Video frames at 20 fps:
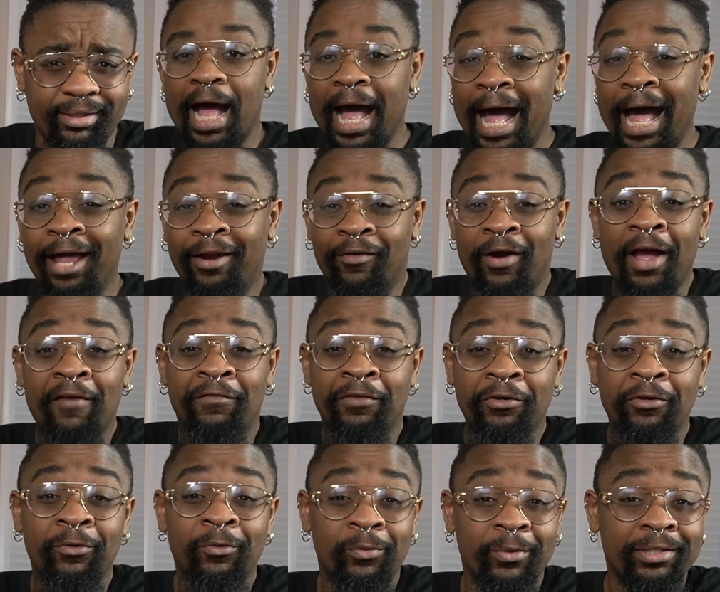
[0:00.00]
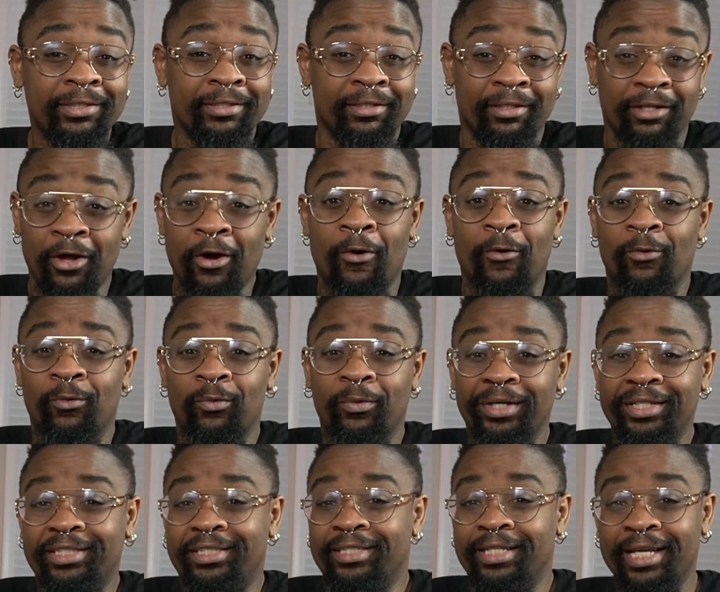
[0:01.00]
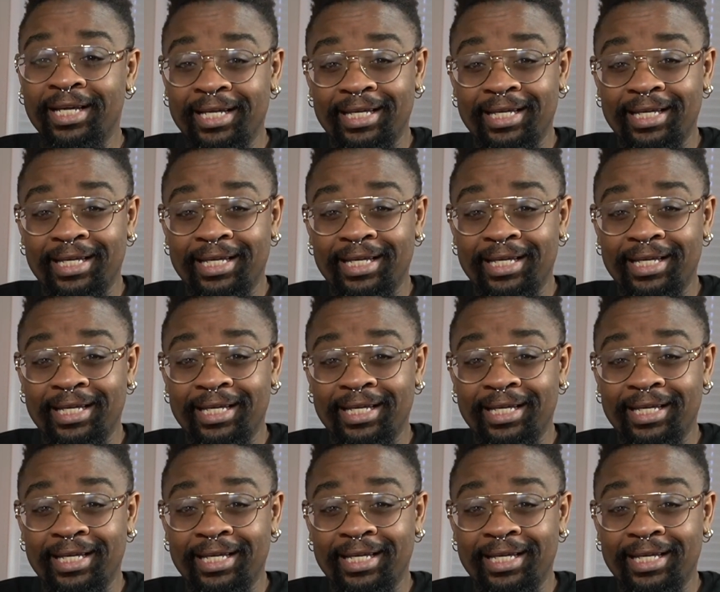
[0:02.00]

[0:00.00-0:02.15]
Ad revenue was low, which